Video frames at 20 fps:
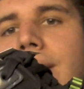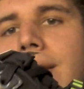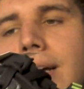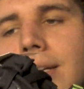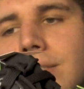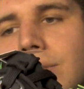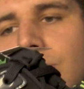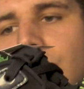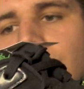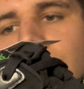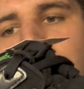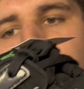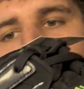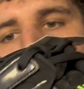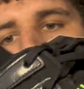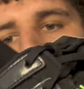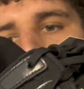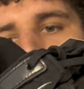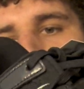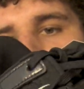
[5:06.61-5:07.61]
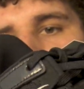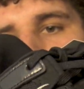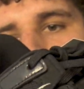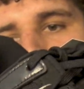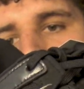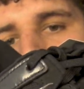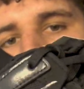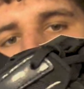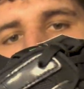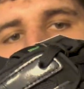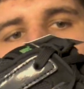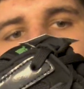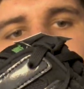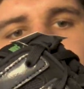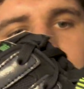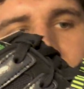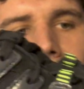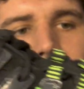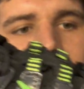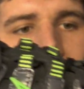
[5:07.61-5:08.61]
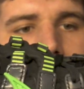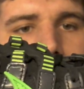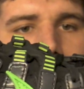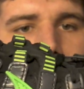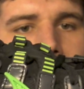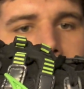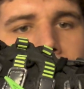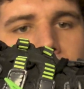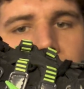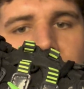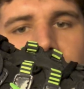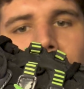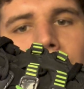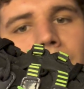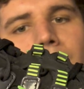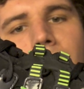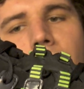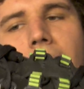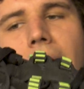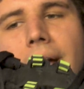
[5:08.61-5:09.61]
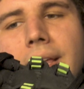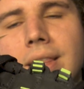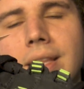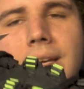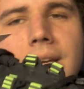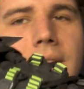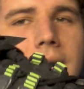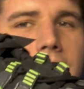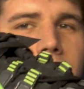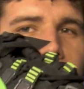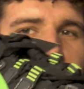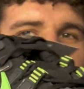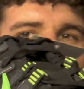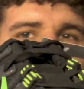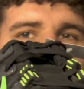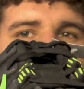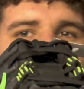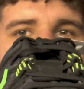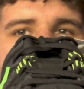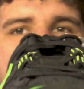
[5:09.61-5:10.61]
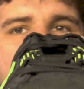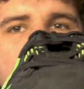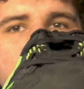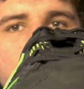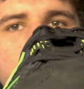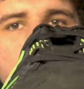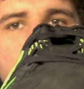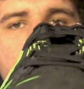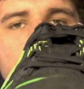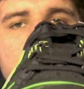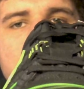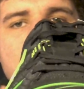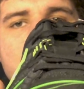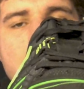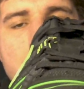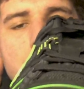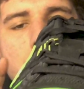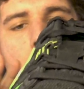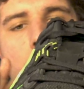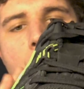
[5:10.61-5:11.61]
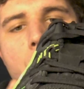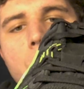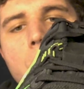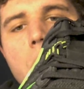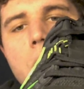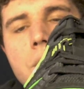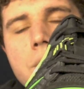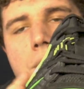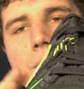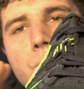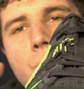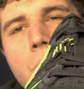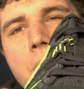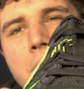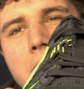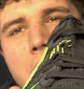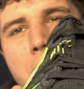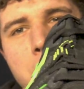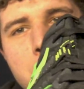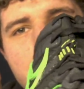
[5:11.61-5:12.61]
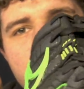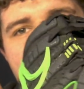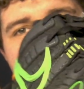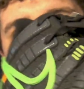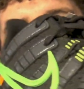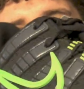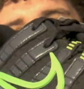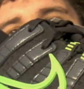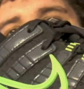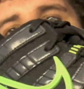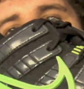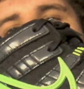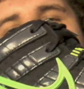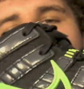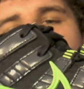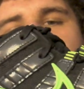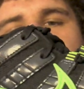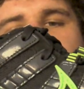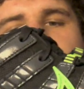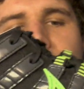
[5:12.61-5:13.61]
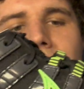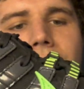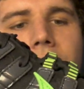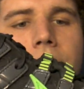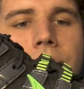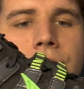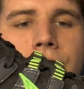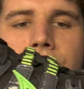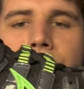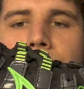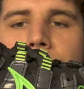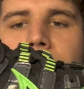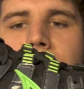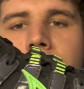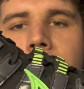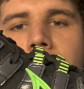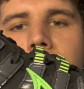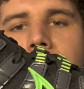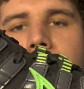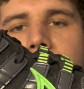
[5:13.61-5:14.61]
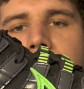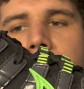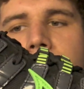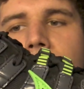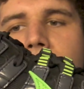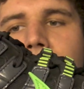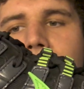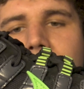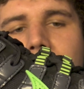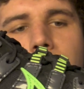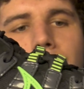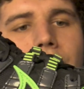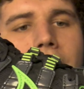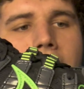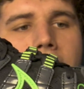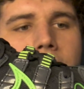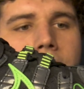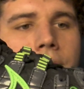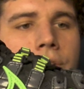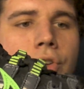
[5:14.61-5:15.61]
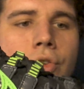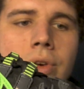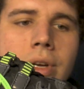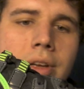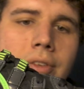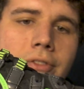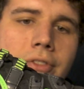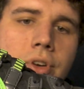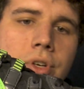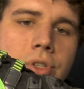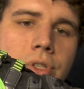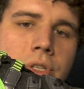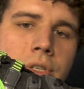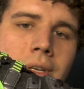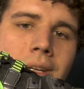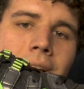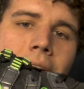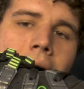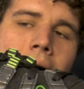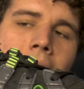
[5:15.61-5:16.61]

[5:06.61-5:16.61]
That's a really neat detail on the shoe. I think it even comes through even more on the white and blue version of the shoe than it does on the black and green version.